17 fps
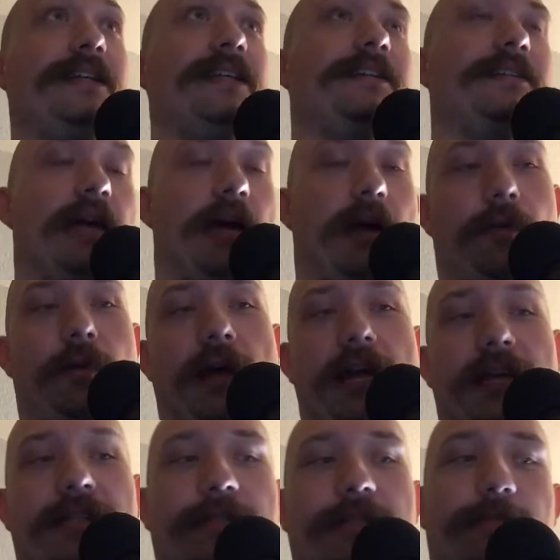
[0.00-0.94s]
a lot of
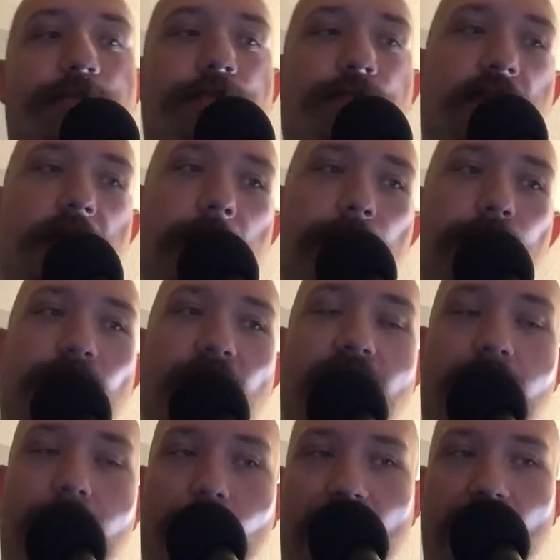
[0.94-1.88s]
ways. So
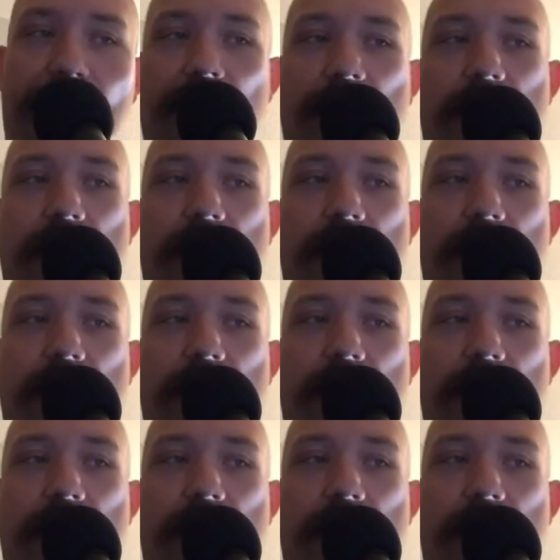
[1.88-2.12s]
anyways,